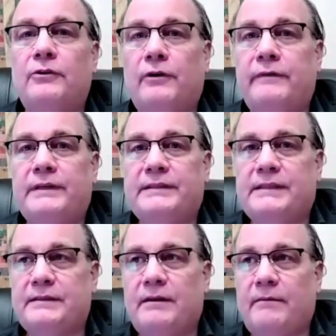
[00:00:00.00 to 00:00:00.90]
nervous
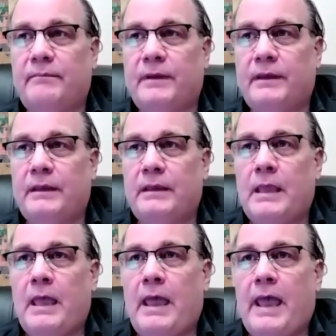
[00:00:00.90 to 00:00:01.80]
system.
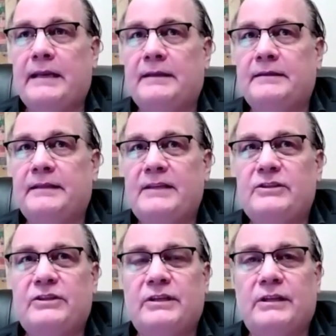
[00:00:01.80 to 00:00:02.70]
And it, that
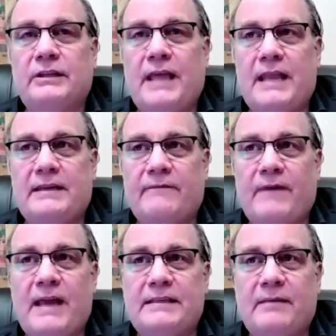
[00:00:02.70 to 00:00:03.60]
that
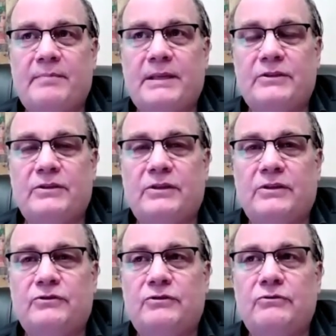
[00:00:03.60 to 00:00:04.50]
divides up
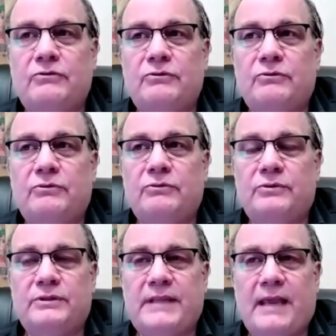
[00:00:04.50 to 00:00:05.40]
into two
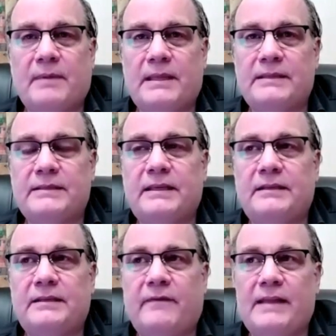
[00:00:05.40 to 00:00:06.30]
segments.
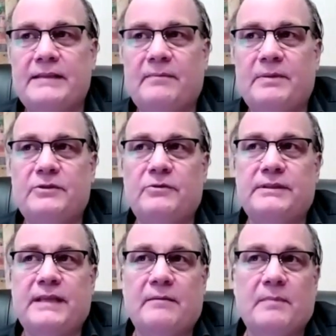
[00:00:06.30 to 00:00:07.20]
It divides up into a
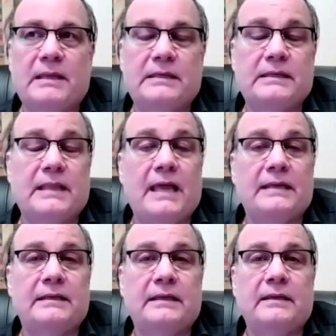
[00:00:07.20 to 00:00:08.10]
segment that